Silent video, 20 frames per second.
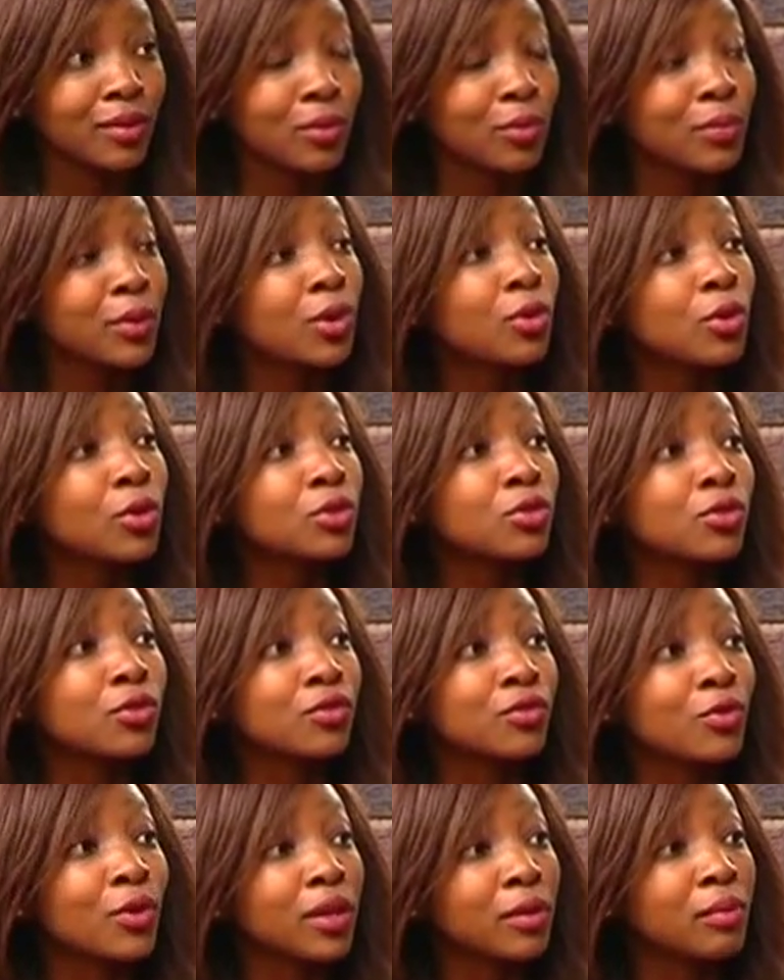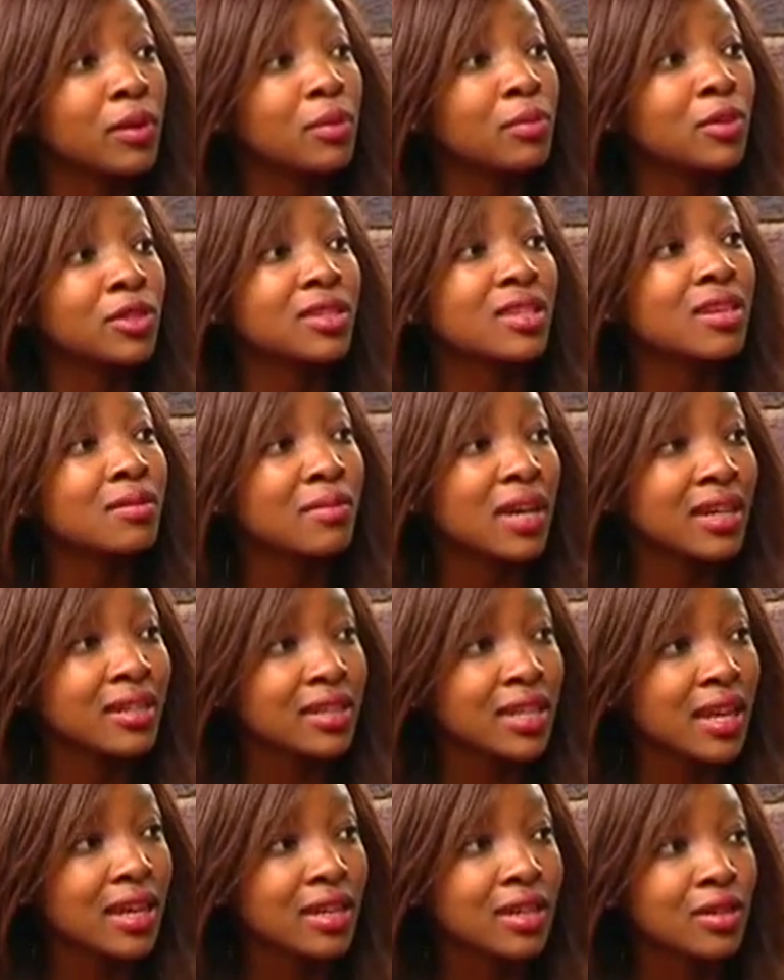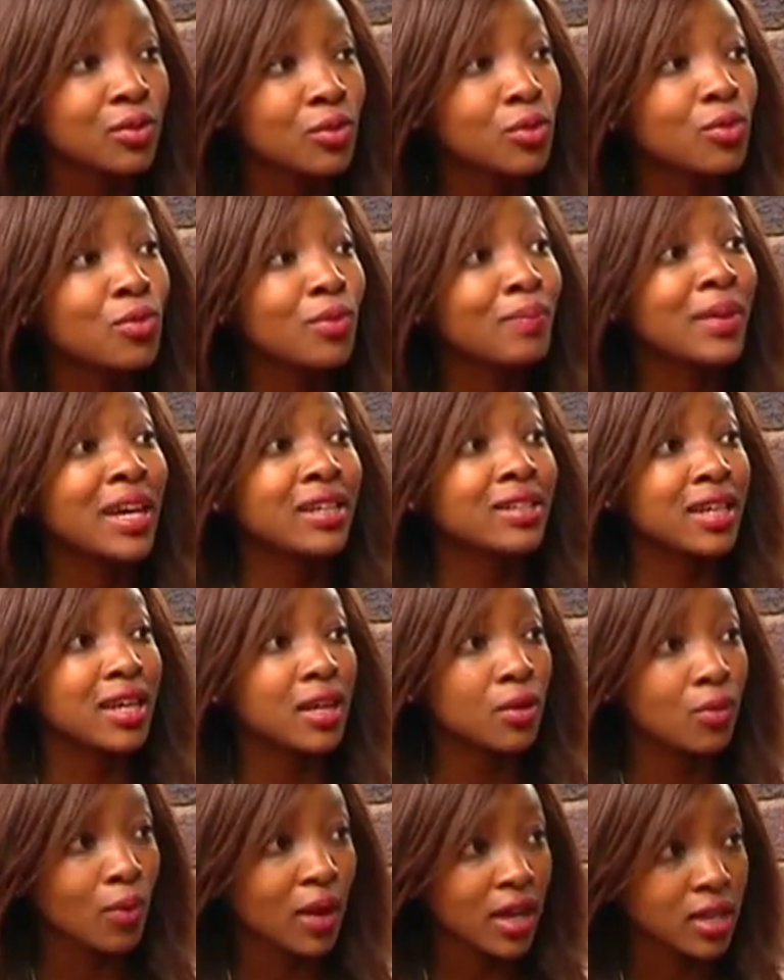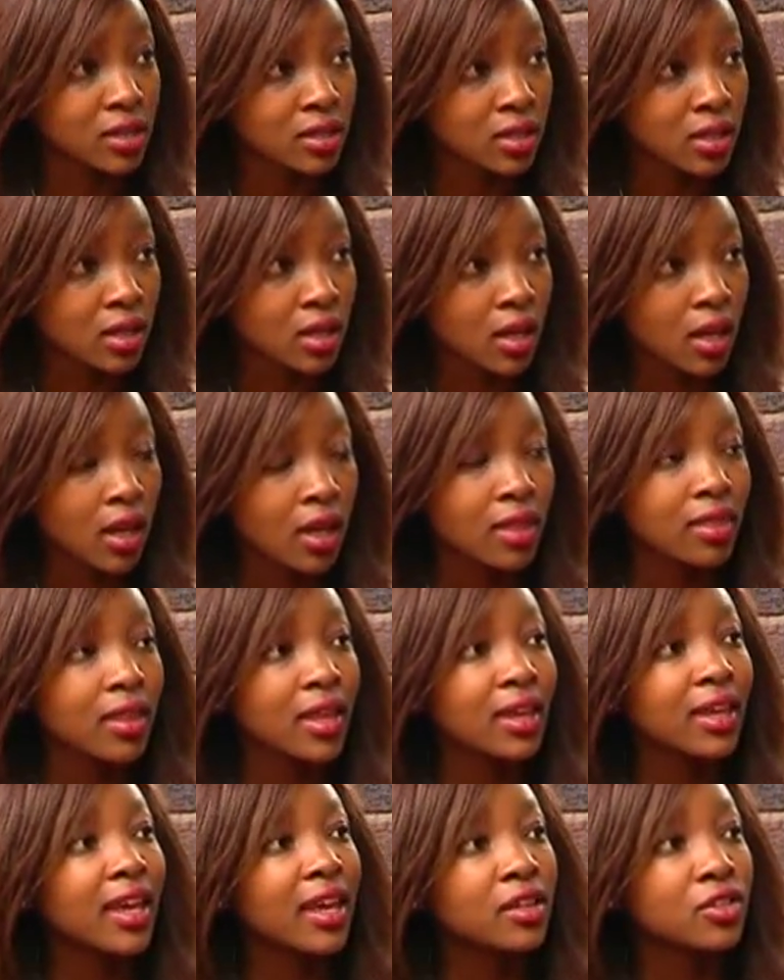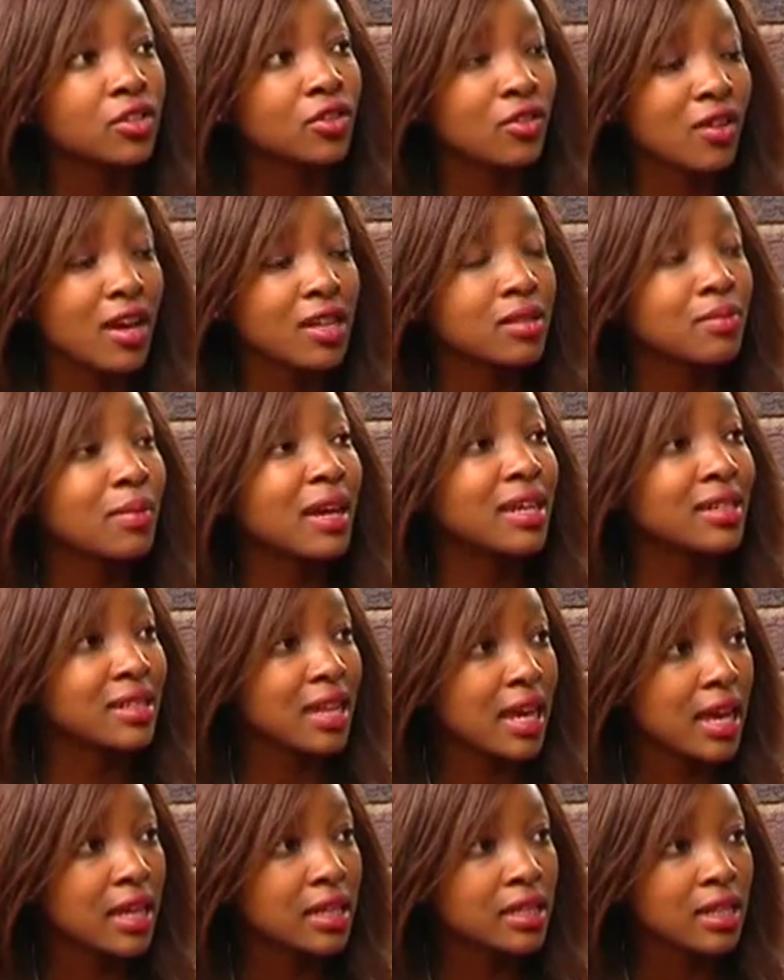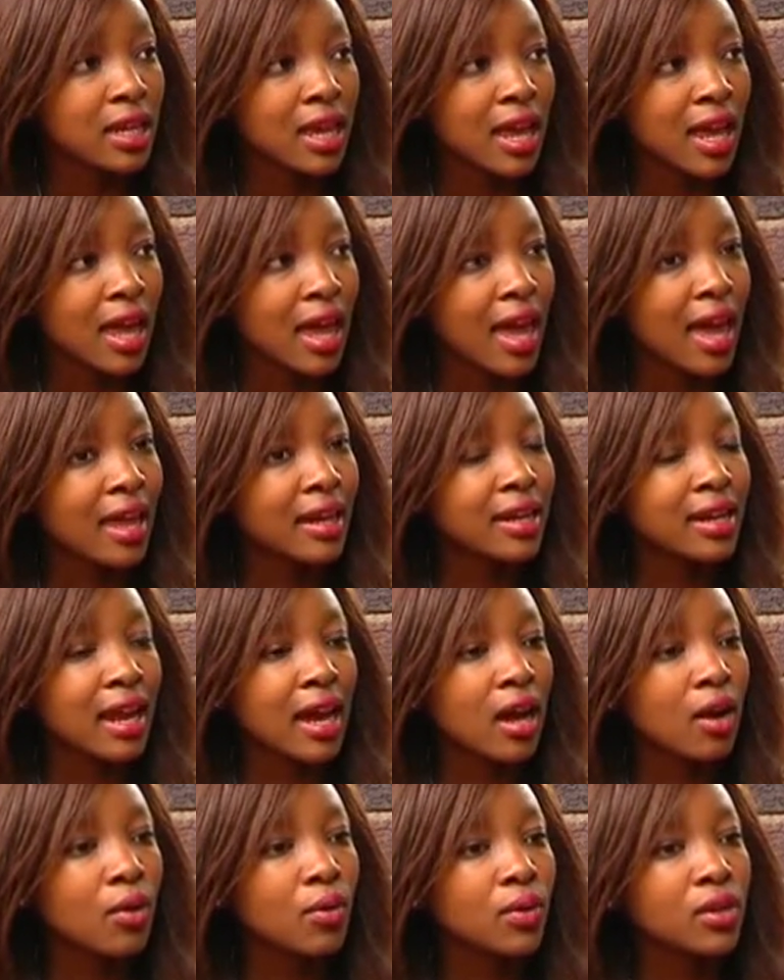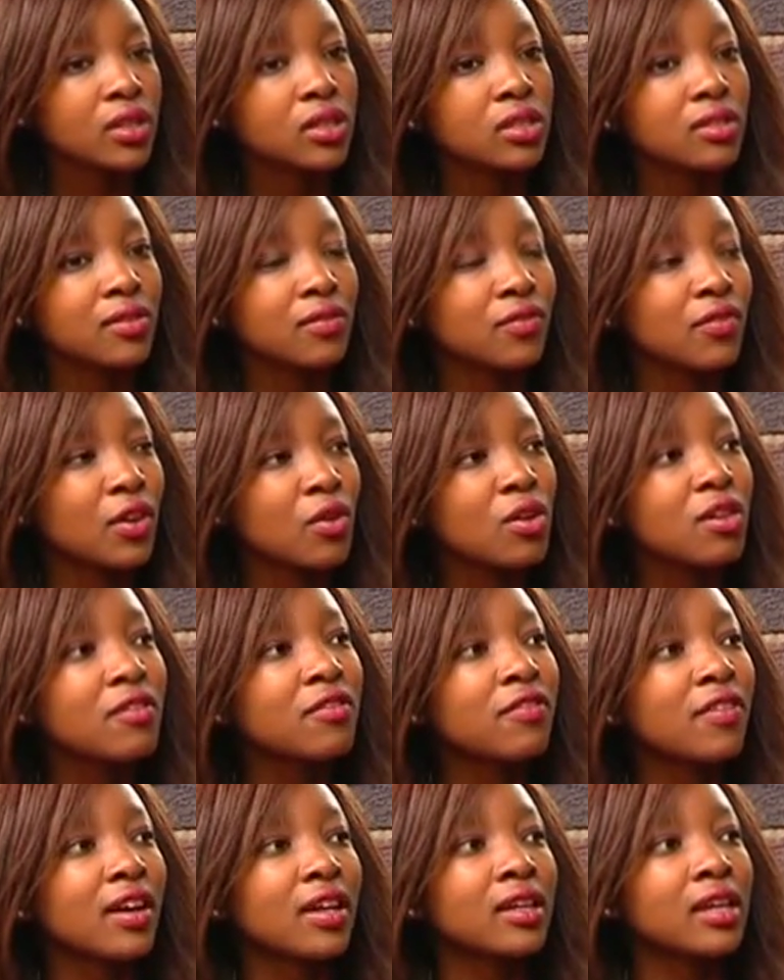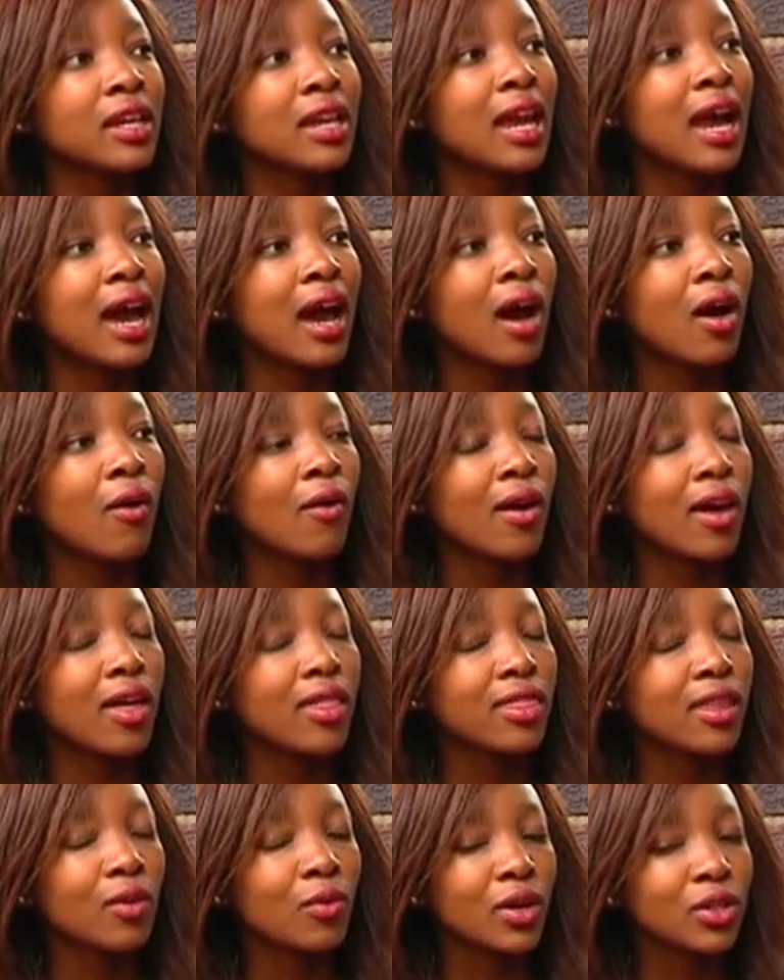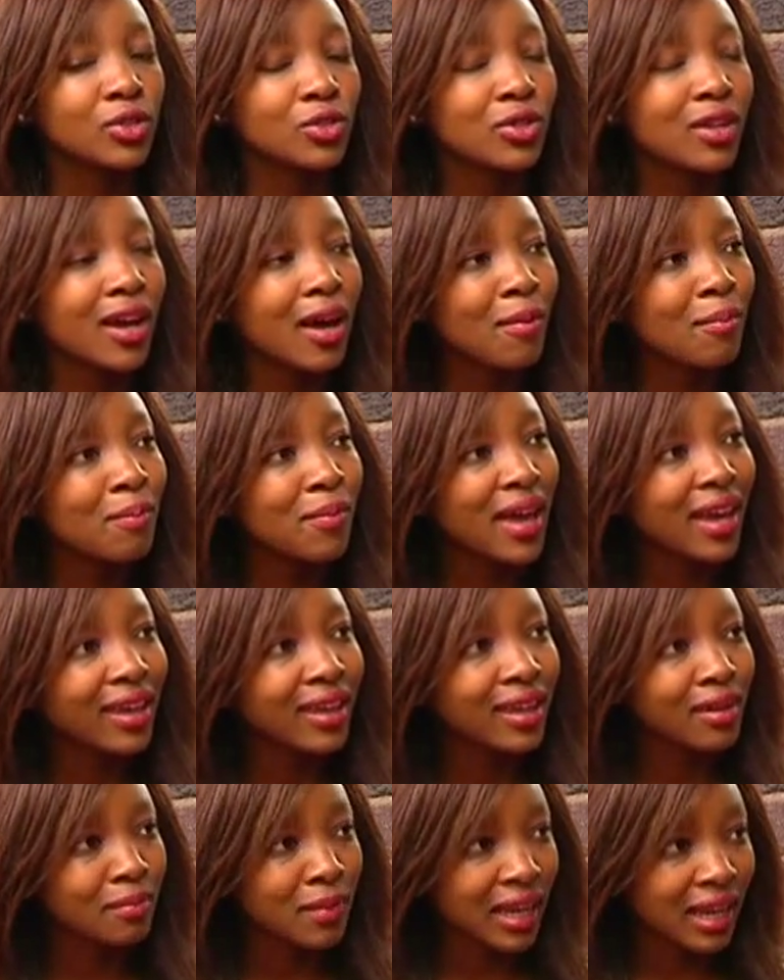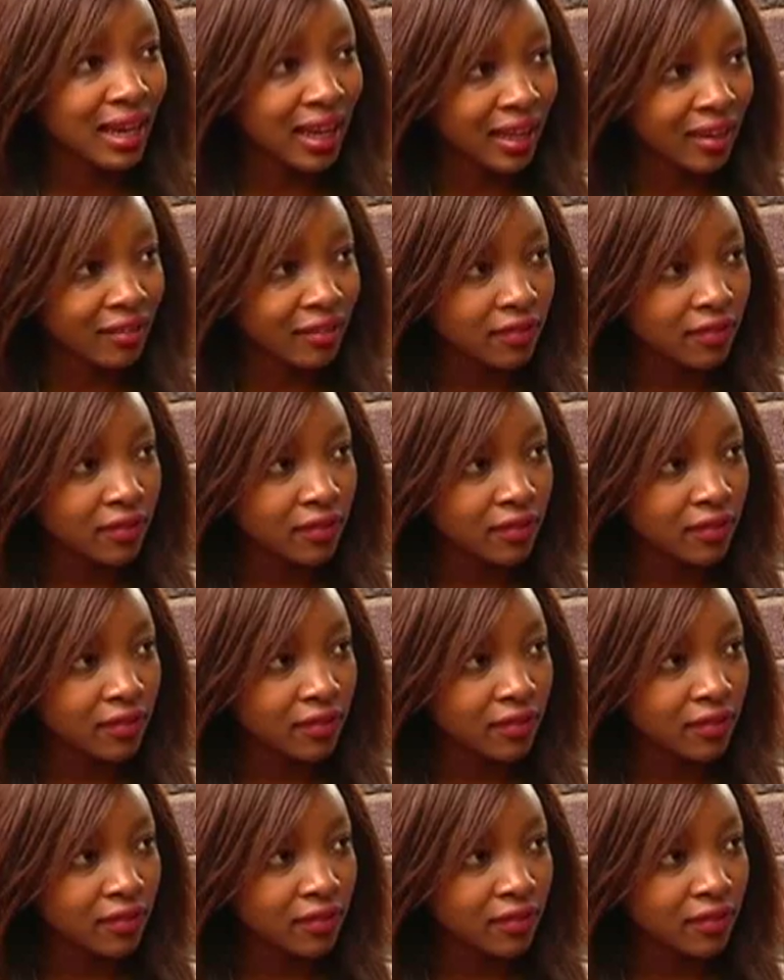because of what people said my dad and who my dad was. They categorized my dad. And now it's very funny how they want to come back in my life.